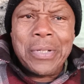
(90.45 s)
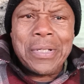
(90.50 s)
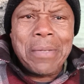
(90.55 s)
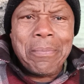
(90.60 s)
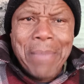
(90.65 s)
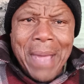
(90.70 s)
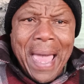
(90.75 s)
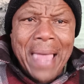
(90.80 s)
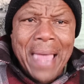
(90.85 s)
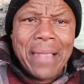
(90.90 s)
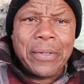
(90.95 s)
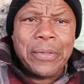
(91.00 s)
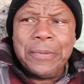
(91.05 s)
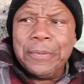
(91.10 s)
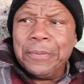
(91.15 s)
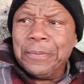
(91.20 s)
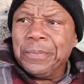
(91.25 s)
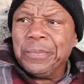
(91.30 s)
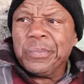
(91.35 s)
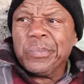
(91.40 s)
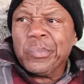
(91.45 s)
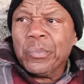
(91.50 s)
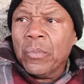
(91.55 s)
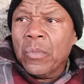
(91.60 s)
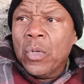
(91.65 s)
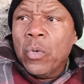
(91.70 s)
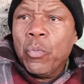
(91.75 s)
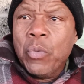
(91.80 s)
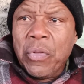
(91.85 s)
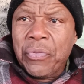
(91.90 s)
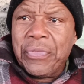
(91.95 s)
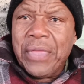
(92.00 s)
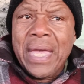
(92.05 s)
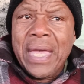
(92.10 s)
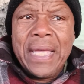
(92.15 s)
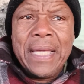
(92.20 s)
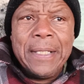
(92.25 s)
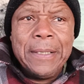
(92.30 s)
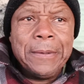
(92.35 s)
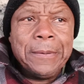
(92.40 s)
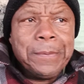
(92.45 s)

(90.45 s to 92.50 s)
into battle with a